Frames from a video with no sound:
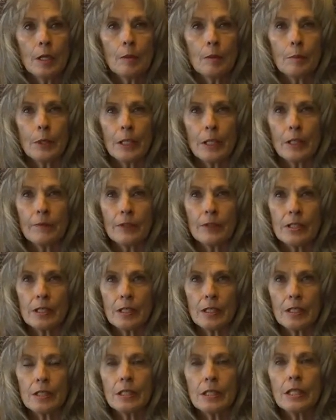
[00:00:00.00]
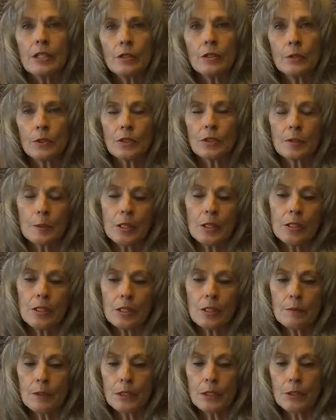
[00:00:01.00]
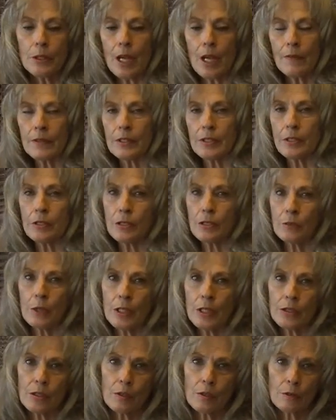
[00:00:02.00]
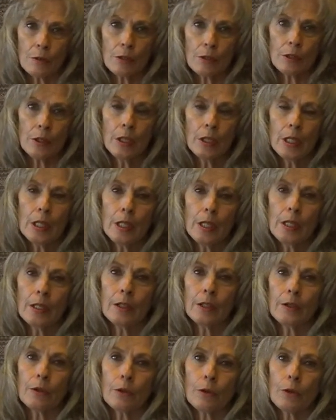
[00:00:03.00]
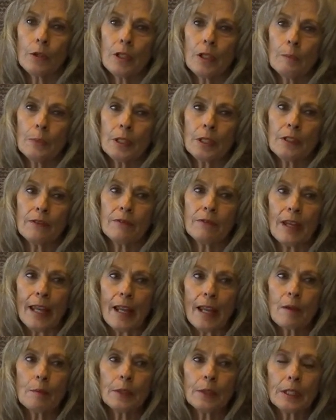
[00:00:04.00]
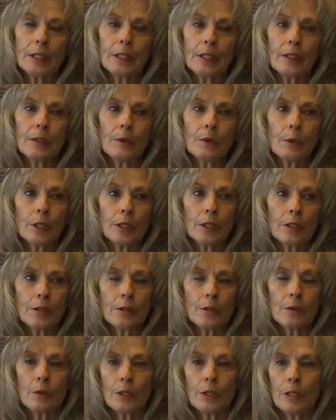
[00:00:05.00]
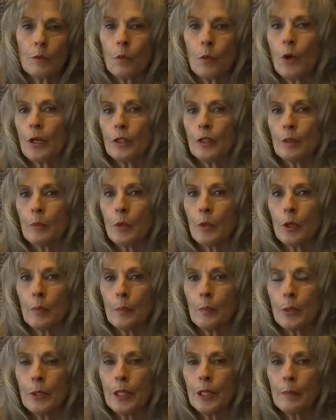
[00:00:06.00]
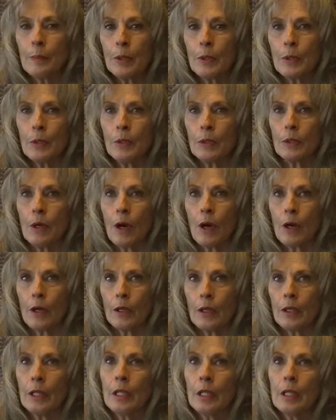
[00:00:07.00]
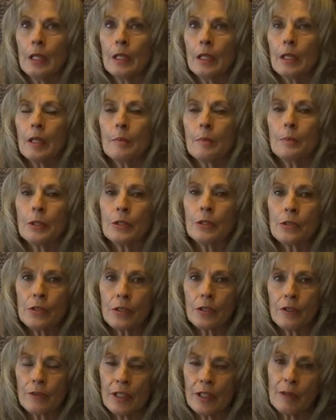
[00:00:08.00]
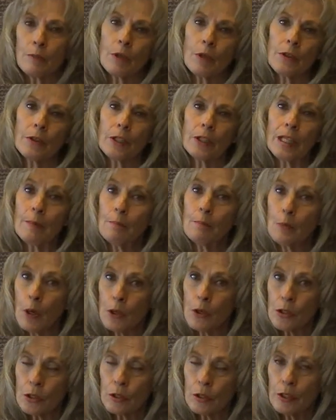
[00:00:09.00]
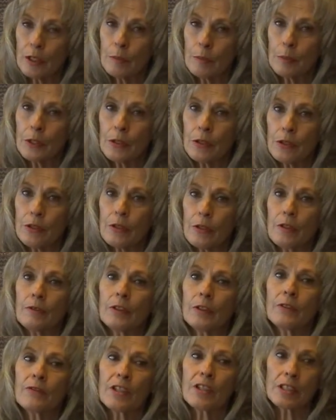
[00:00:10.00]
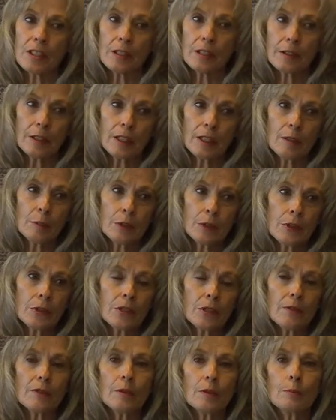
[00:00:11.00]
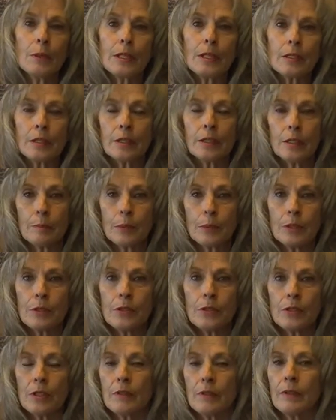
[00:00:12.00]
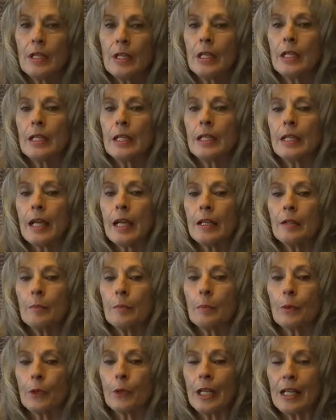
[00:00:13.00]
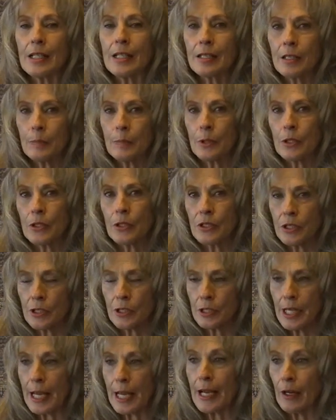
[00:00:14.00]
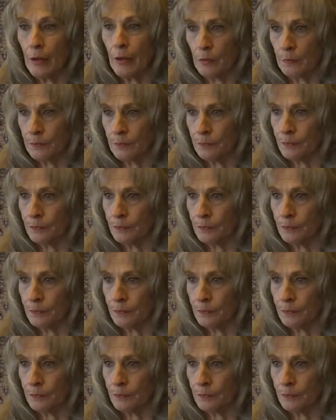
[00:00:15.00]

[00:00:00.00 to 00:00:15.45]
but if it's continual, especially when you have a situation where you're growing up in a family where one or more people are abusive, whether emotionally abusive or physically abusive or mentally abusive, it kind of breaks the person down.